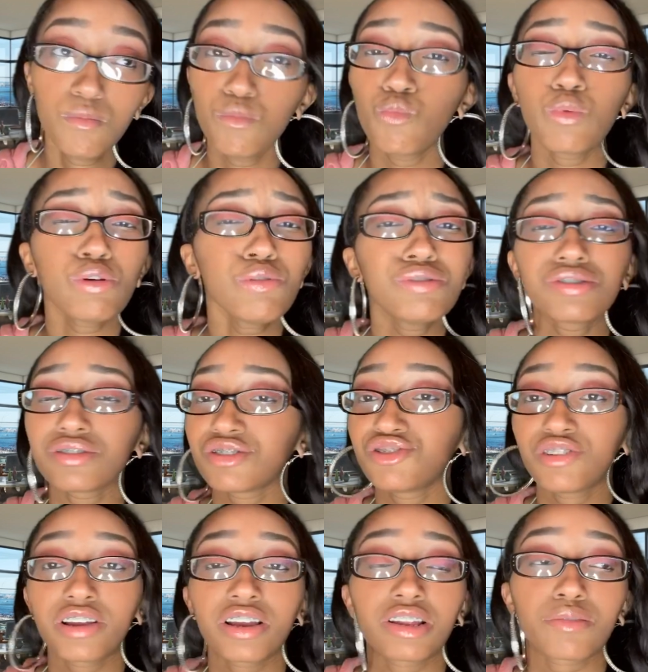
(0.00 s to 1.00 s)
And we were just
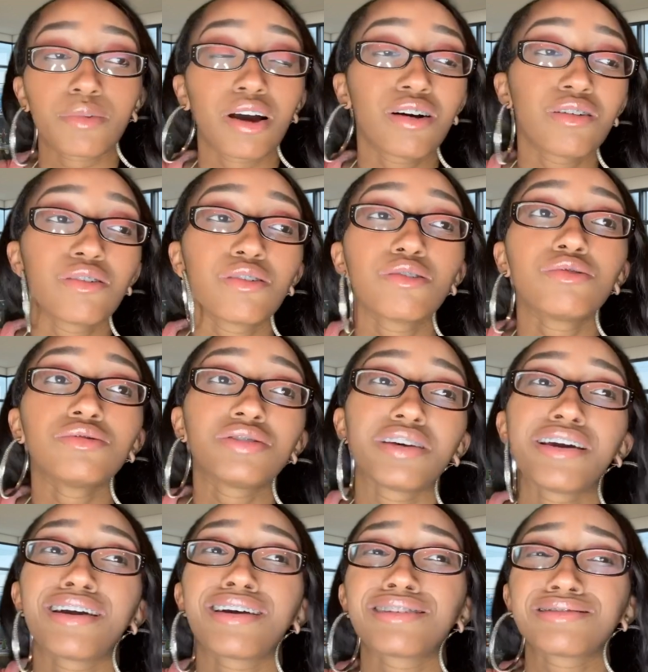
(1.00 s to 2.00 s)
drinking them hoes
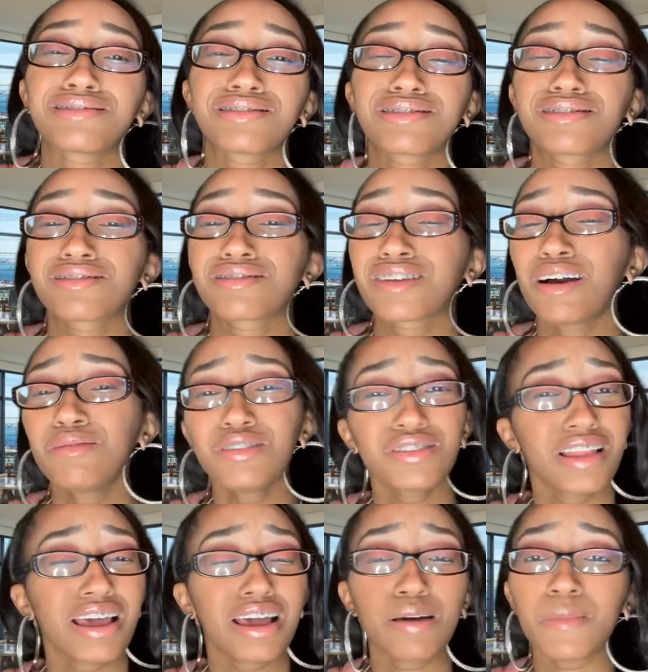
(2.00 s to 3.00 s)
and come to
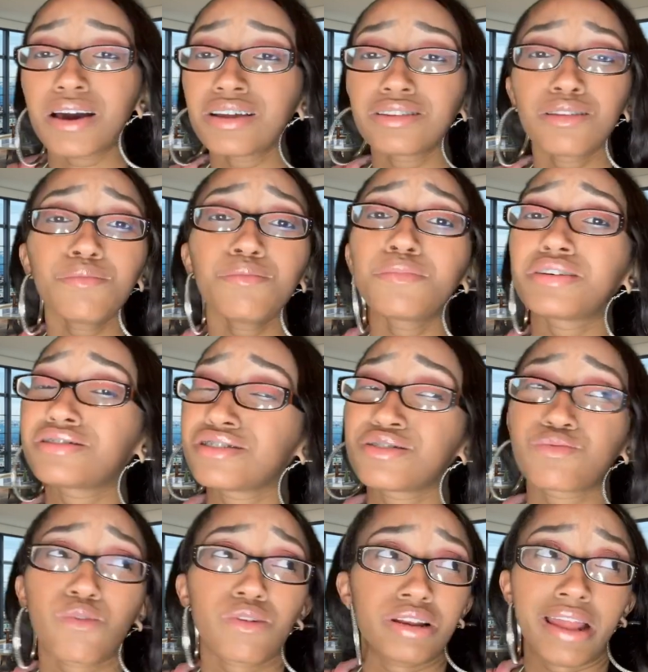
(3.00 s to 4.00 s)
think about it, them bitches
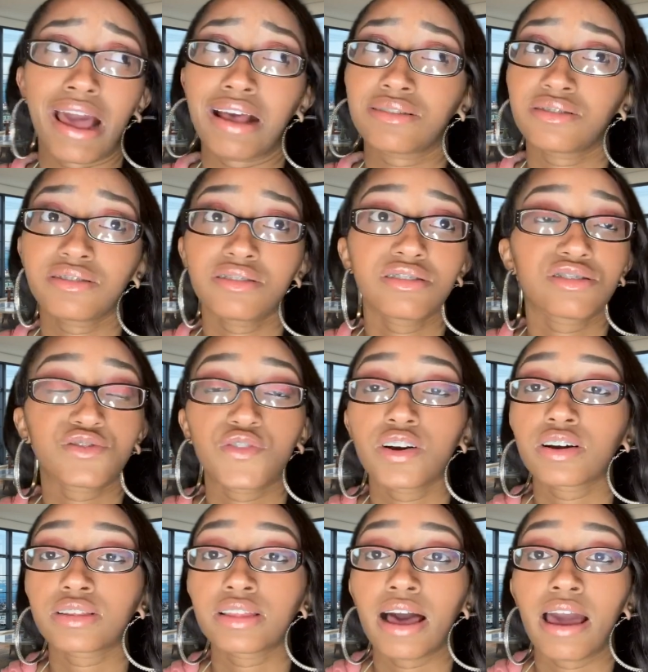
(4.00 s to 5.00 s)
were nasty as
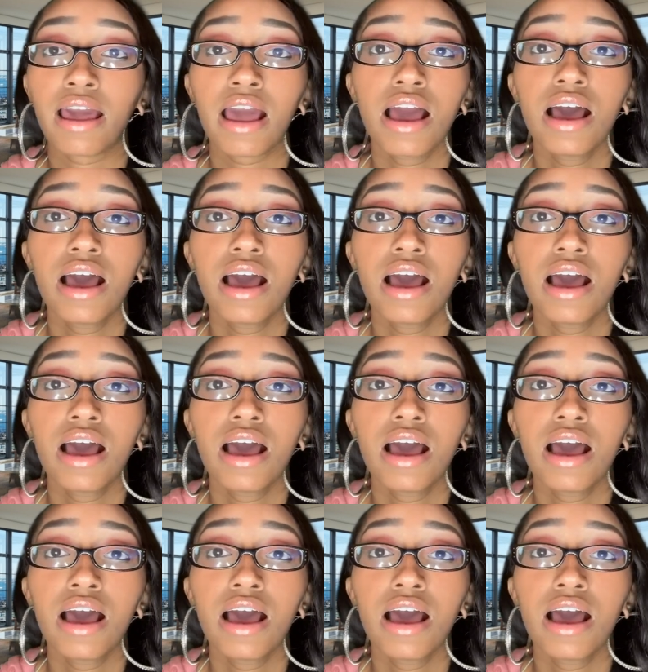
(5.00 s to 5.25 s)
fuck. Like